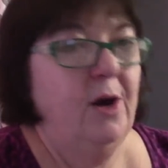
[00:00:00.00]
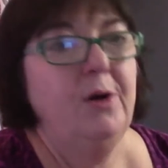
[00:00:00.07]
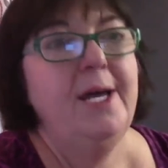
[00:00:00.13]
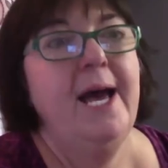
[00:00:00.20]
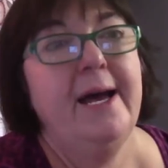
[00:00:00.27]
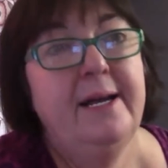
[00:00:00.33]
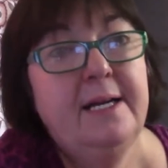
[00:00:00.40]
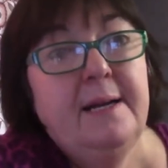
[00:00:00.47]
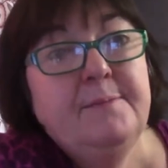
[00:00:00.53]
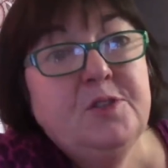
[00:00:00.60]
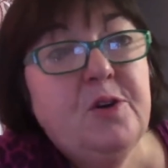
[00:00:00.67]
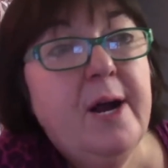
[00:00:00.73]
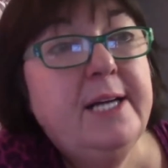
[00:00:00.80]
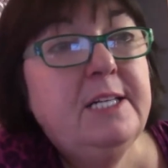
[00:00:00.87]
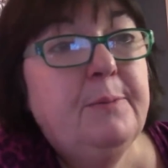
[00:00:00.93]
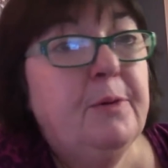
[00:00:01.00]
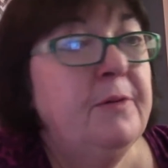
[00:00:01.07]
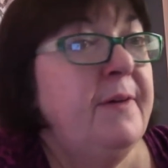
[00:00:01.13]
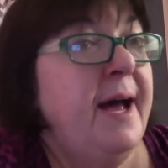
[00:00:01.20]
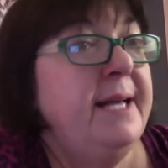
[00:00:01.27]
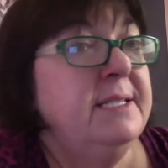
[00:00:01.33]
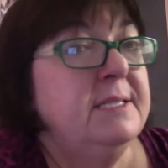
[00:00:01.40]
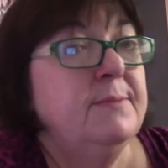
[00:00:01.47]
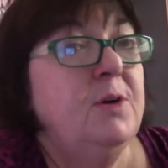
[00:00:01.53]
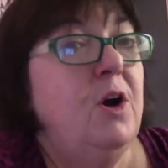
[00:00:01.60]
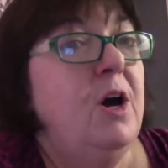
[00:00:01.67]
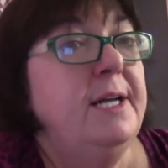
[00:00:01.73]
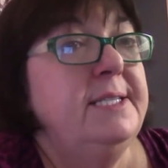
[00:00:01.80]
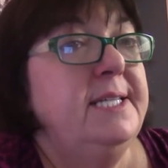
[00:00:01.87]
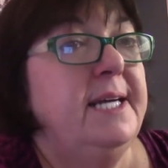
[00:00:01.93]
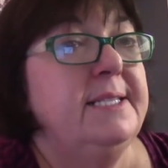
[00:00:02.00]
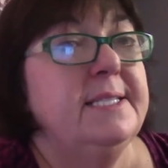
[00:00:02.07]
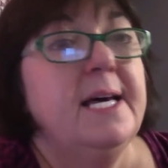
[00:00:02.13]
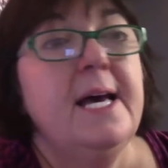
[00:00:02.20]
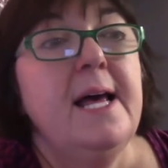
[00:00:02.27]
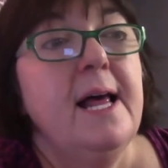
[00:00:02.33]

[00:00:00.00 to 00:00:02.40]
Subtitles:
Oh yeah, and I'm trying to provide some content.